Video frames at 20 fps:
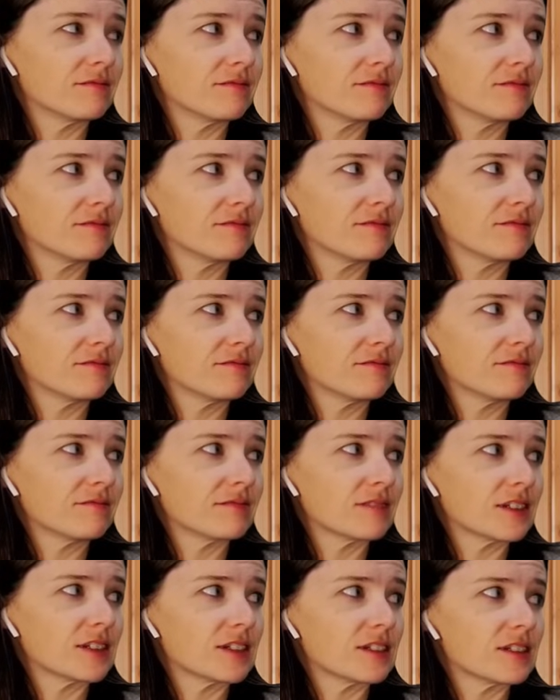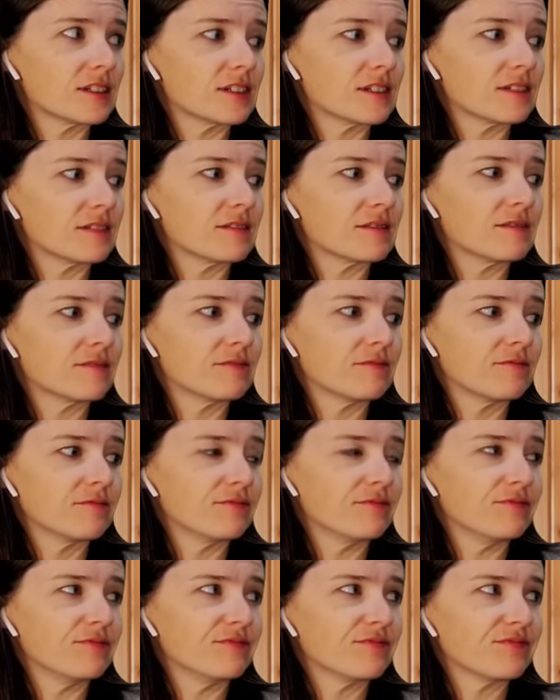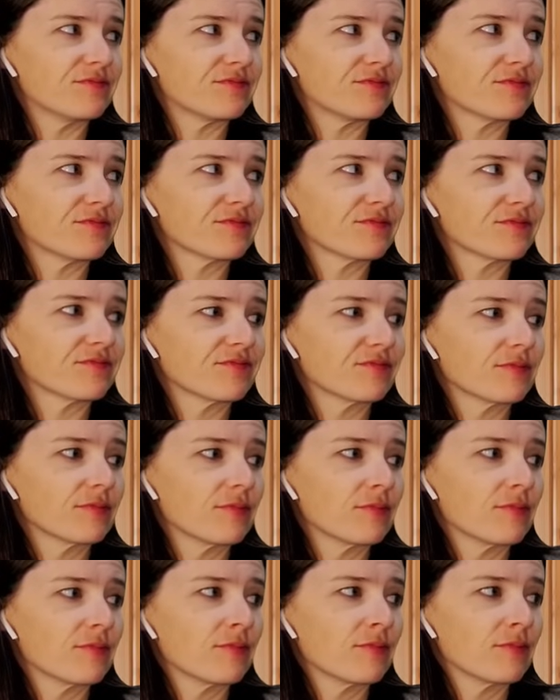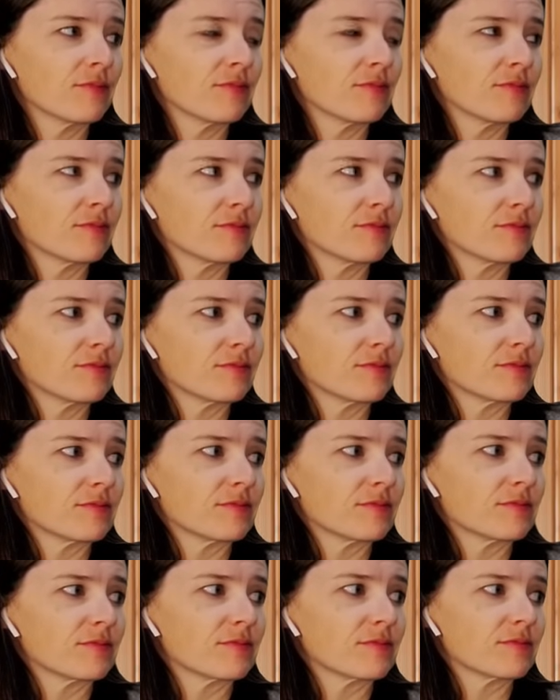[no speech]